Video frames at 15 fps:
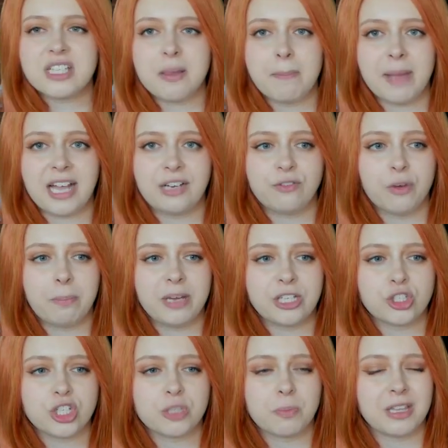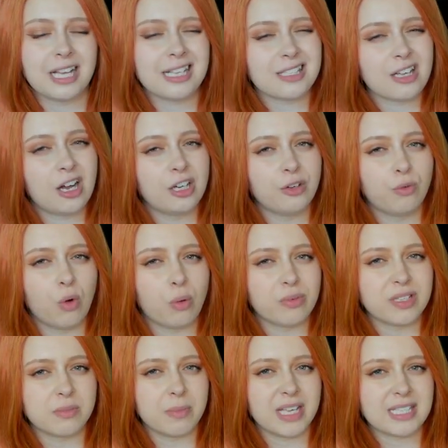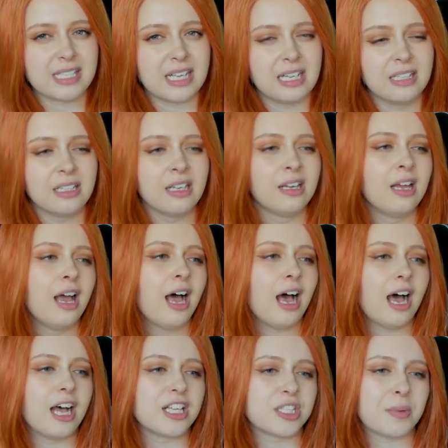are made for pictures, but that's kind of what was missing. So